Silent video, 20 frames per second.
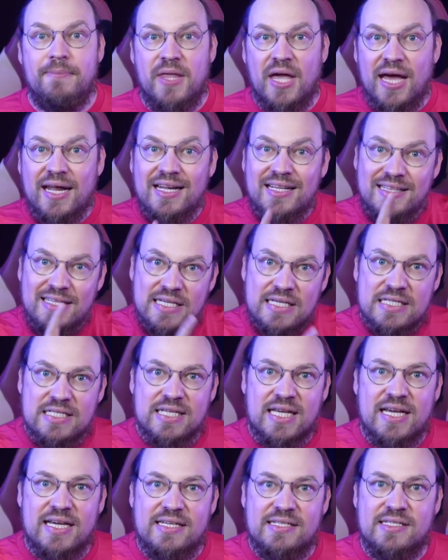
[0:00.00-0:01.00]
And in these
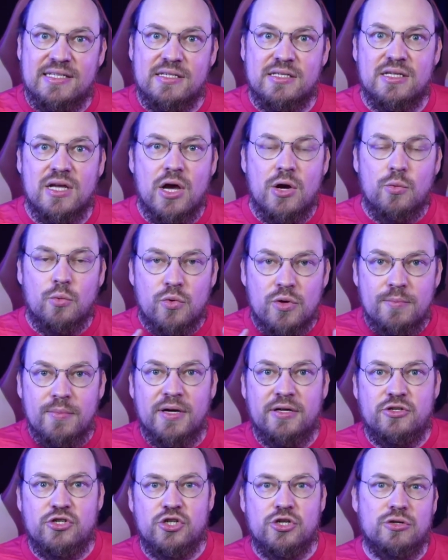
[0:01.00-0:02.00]
cases, we
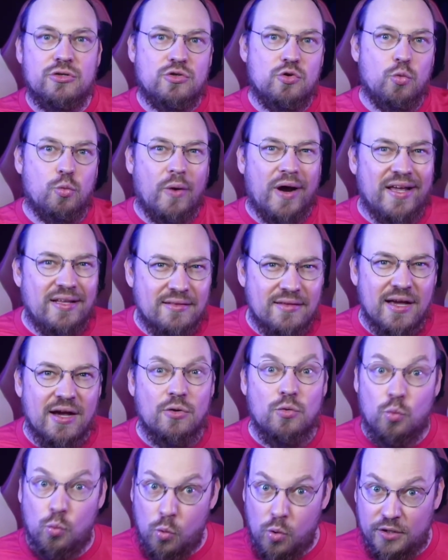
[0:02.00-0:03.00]
made sure to write
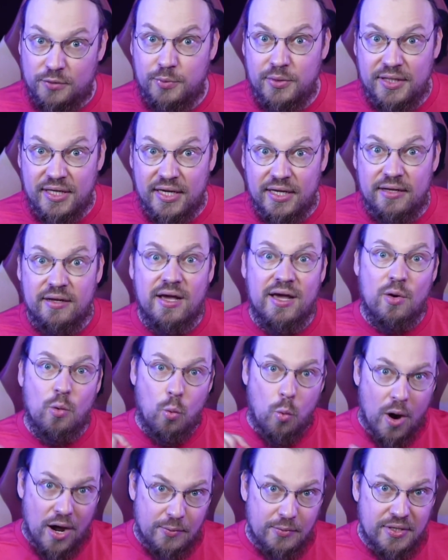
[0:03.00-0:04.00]
down what we did,
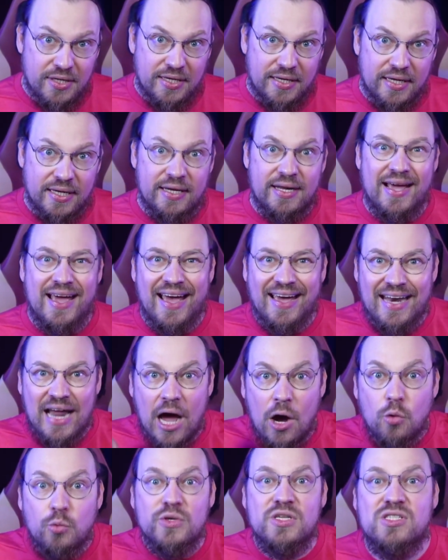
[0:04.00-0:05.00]
why we did it, and
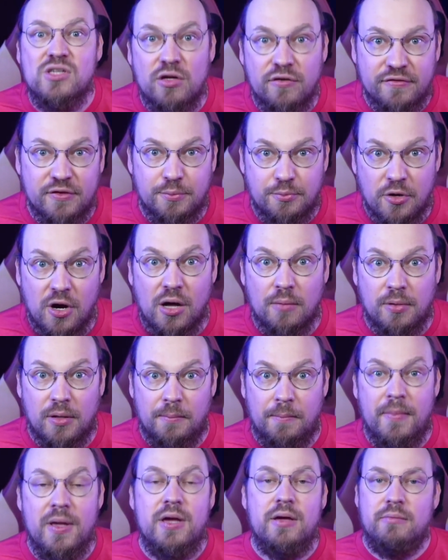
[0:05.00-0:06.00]
how we solved the
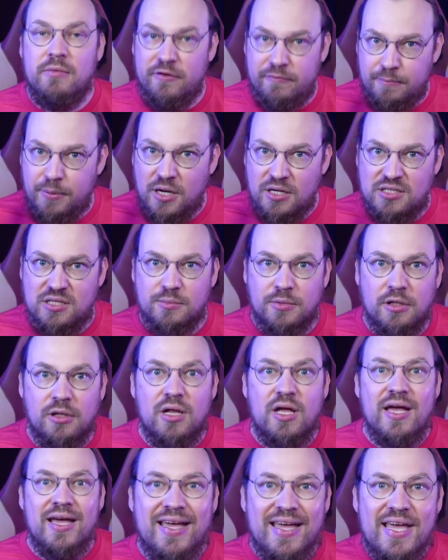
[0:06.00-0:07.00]
problem, if possible,
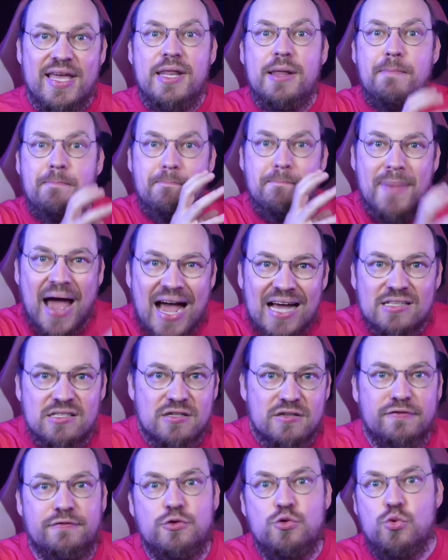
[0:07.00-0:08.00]
in a
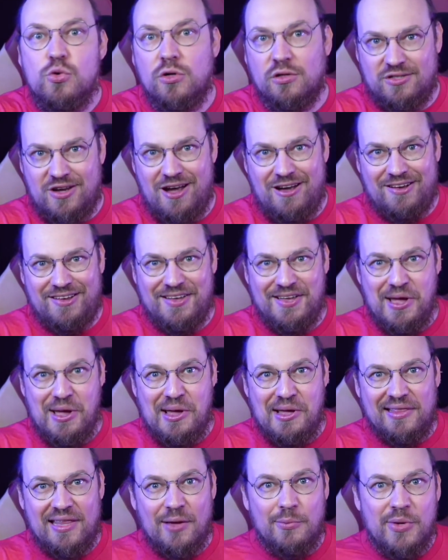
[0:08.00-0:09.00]
massive Google Doc
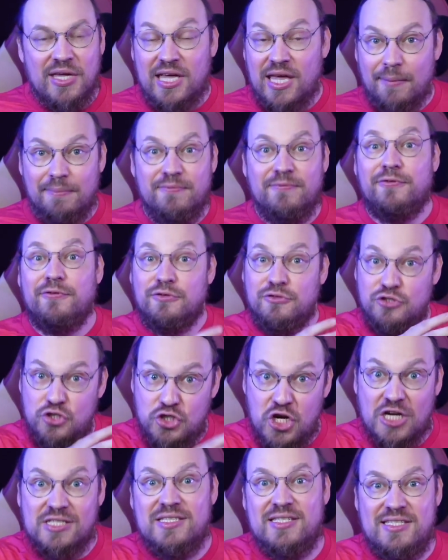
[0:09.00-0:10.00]
that we kept for
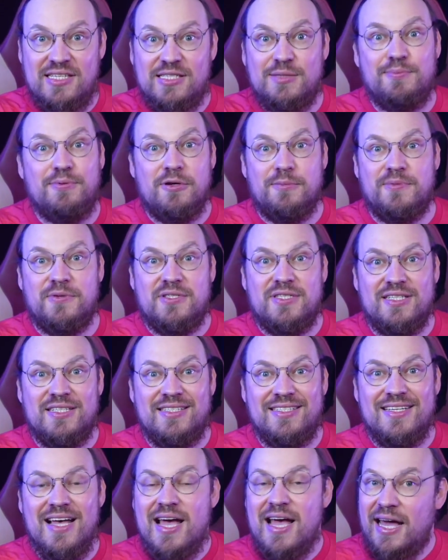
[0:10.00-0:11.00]
just these
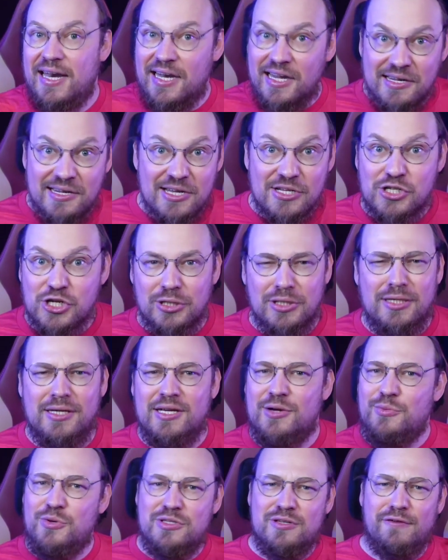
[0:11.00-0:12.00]
purposes. And initially,
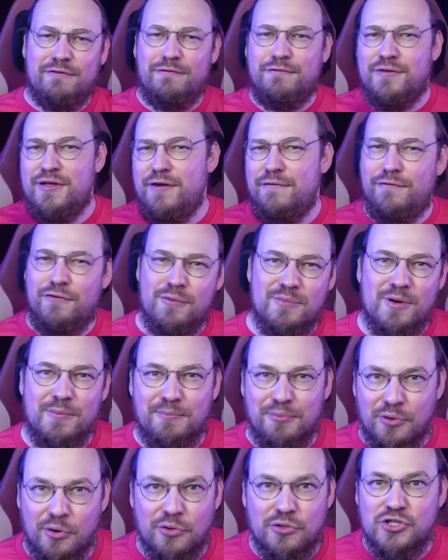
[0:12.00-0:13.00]
it was a free-form
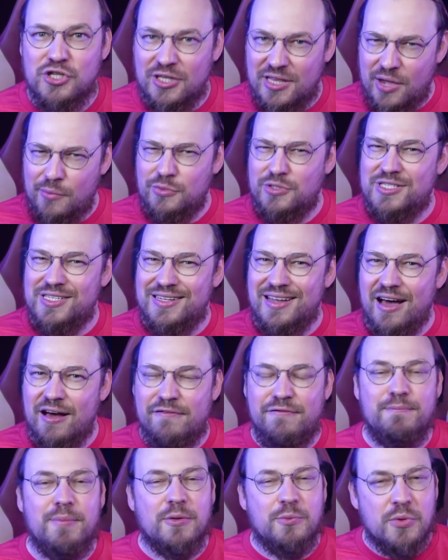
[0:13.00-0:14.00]
approach, and that was
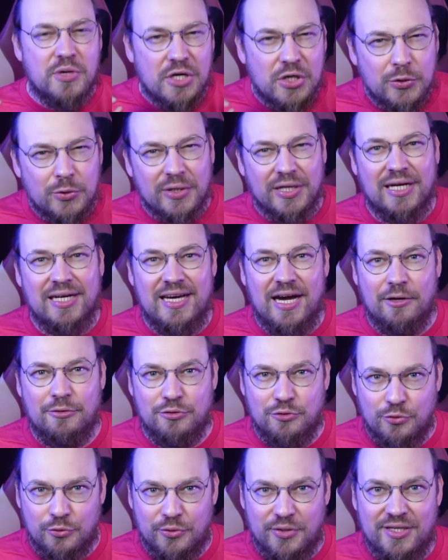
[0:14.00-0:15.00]
enough, but we quickly
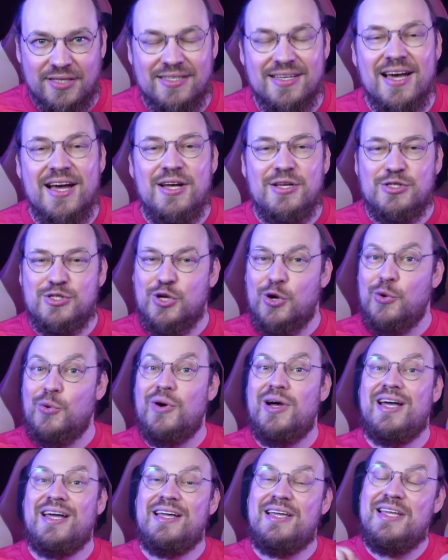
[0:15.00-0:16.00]
outgrew it. So
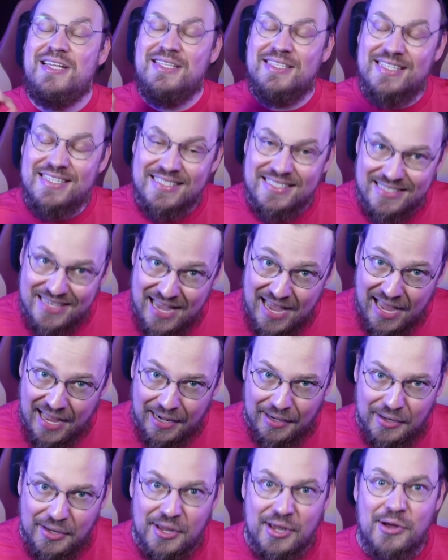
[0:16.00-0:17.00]

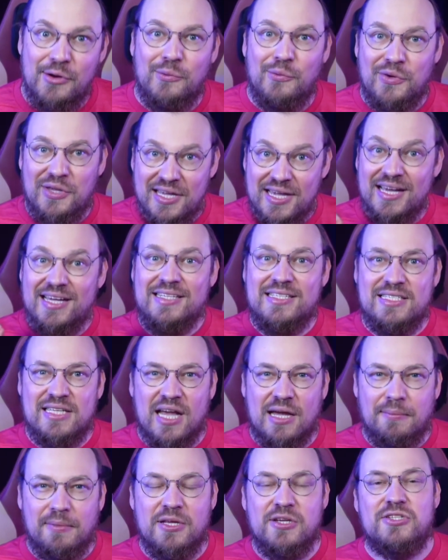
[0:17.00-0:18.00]
instead, we
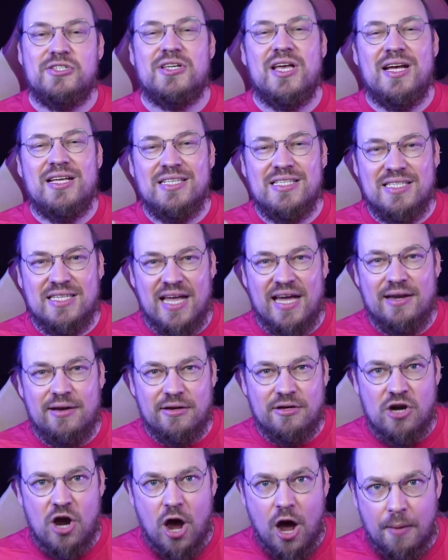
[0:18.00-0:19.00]
established
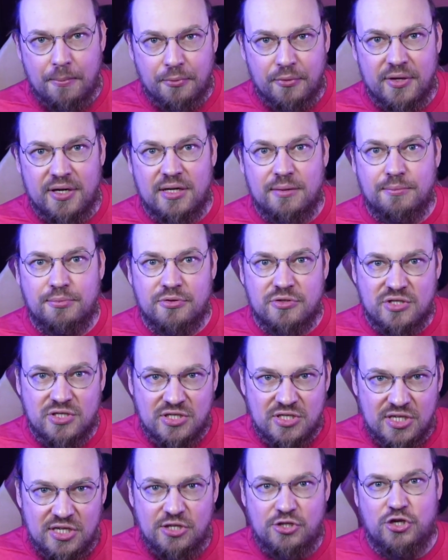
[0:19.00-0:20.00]
standard operating
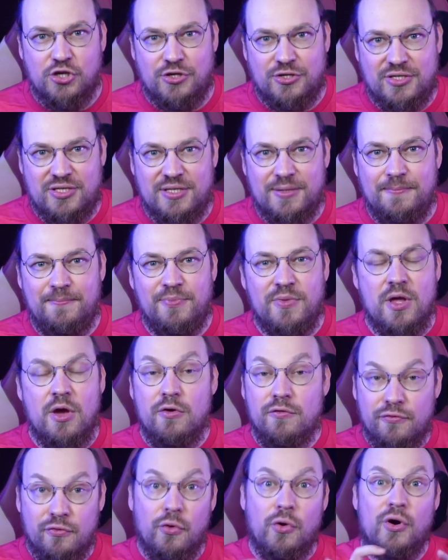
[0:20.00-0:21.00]
procedures
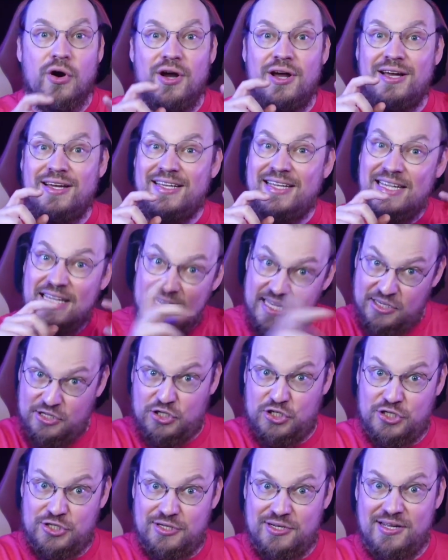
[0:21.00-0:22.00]
for
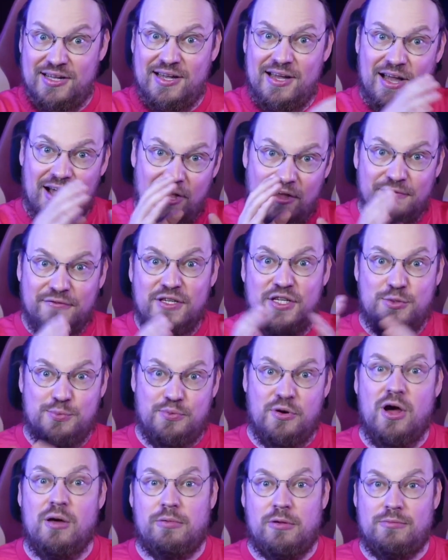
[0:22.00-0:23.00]
each of these
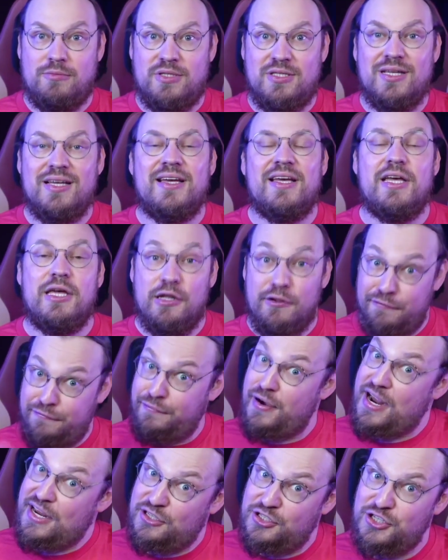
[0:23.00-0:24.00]
problems in a
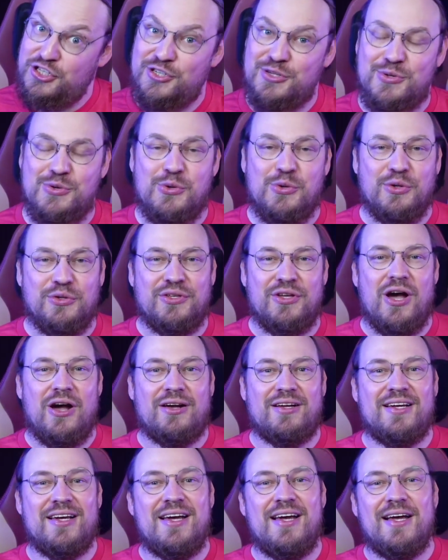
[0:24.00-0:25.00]
fresh Google
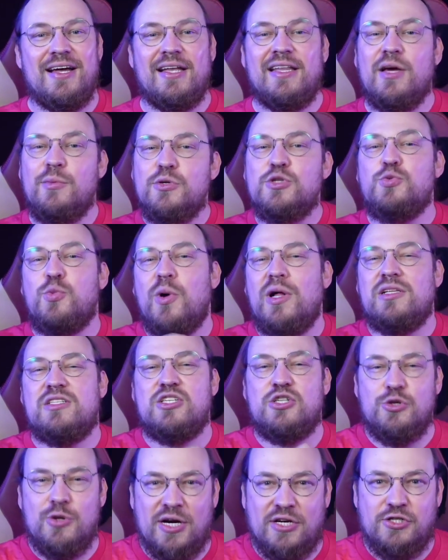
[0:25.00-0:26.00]
Doc that was well
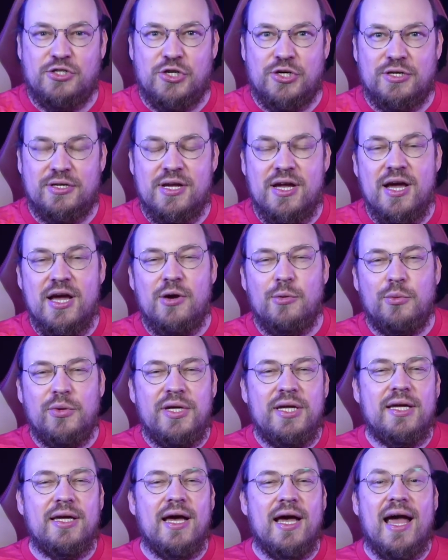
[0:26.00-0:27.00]
structured.
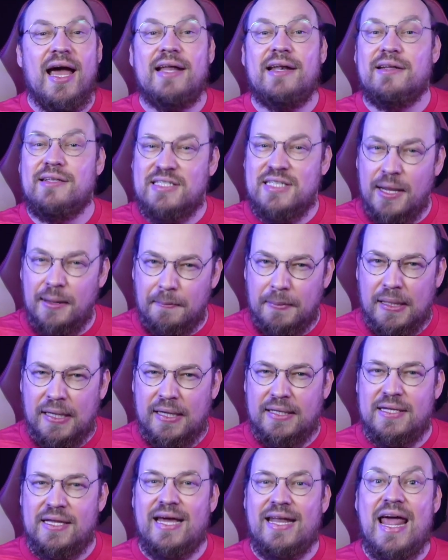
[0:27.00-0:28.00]
We had a
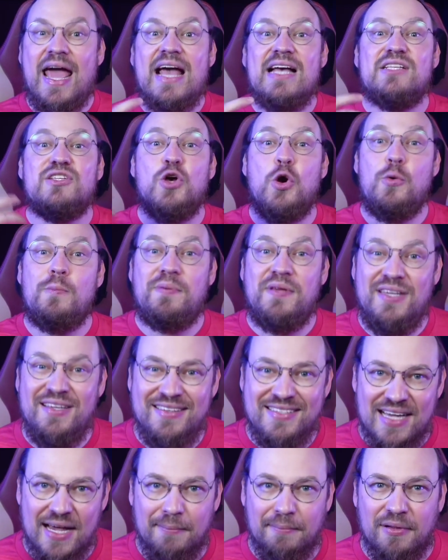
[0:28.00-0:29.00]
template, an SOP
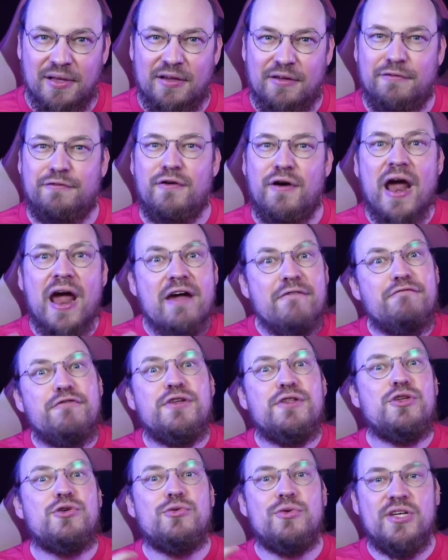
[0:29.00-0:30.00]
template for every
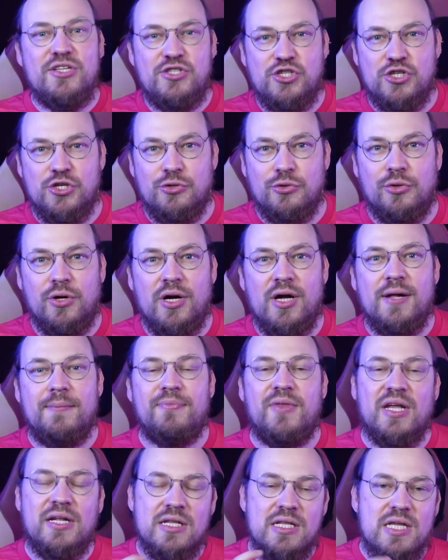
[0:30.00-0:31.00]
new issue
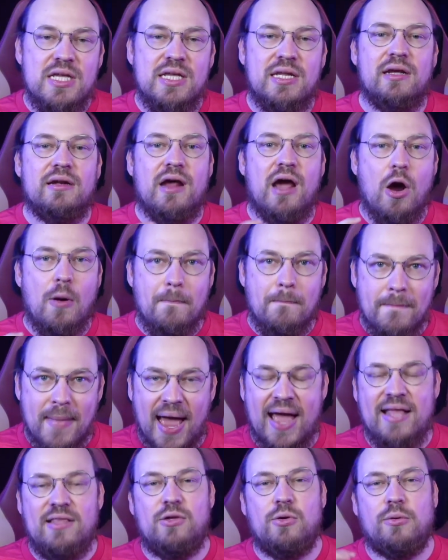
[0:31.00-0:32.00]
that needed a
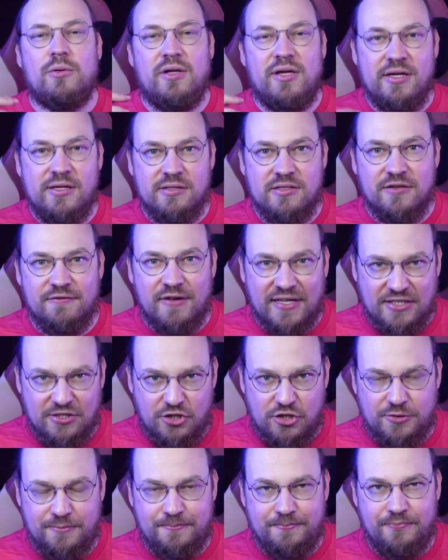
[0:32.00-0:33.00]
manual
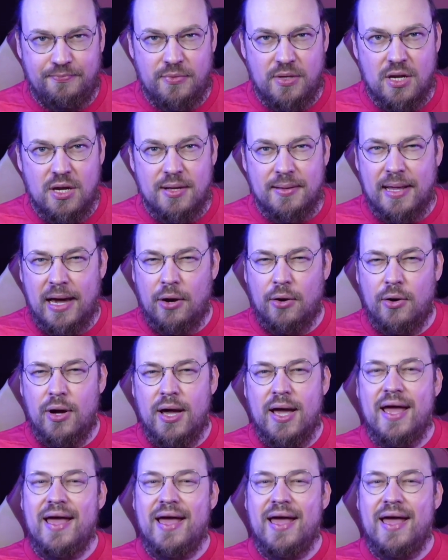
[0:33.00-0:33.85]
intervention. Now,